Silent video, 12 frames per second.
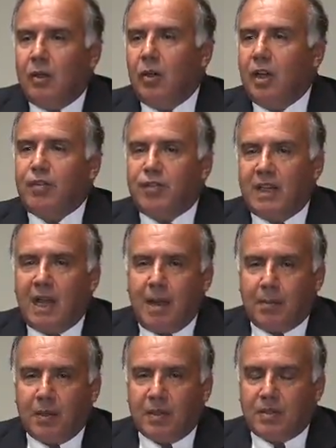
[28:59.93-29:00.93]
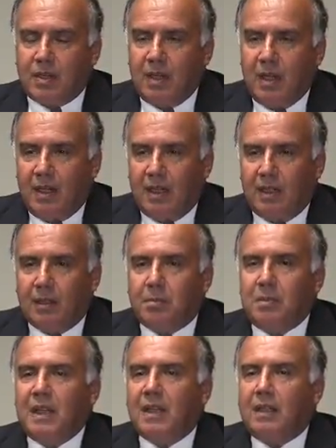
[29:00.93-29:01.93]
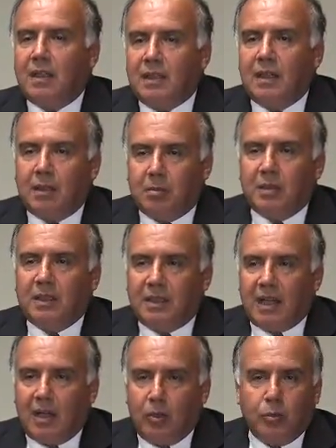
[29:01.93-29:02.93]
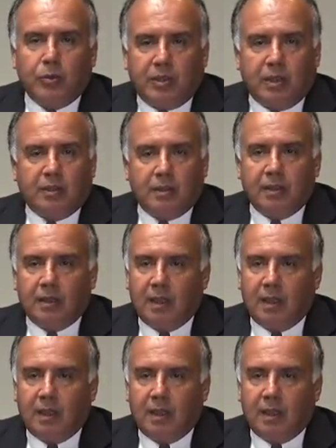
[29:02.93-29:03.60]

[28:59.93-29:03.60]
Or if it happens, it'll be an incredibly diluted